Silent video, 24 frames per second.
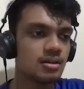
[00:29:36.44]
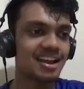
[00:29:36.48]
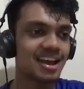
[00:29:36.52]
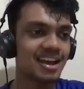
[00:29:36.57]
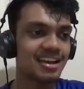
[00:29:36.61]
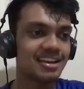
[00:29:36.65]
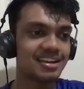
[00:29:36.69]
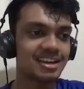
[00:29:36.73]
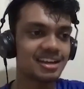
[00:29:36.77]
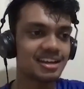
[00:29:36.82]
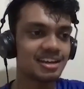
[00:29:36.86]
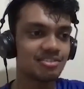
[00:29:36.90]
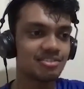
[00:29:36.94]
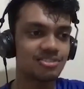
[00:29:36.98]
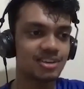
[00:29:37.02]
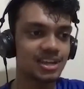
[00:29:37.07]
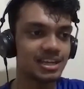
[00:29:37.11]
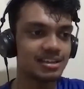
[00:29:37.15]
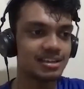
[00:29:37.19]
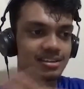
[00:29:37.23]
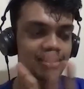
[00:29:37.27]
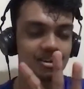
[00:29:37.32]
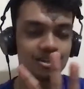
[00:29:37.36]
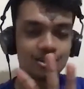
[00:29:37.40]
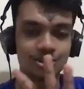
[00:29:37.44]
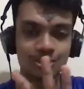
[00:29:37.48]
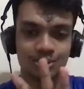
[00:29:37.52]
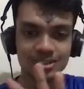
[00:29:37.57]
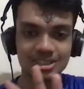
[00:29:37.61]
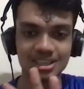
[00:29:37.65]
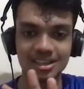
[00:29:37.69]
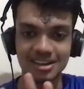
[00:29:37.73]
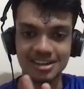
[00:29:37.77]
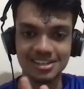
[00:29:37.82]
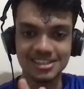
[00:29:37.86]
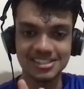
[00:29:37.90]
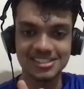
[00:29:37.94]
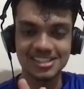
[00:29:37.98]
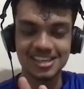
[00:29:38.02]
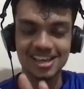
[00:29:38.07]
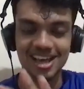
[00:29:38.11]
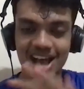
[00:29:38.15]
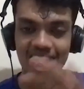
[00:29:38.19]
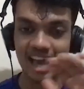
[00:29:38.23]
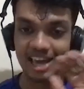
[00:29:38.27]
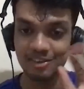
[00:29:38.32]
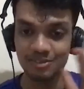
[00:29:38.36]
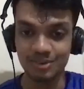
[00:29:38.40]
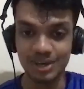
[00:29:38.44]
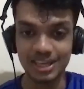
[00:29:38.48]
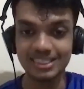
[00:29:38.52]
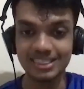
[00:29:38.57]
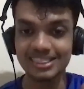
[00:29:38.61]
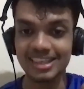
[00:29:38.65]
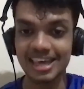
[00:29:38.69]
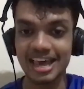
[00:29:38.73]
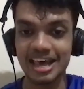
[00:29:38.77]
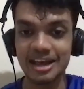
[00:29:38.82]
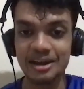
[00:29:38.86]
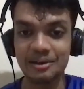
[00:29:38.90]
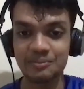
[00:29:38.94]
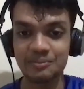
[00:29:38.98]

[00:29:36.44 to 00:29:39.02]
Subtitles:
I kind of like took the risk. I went there.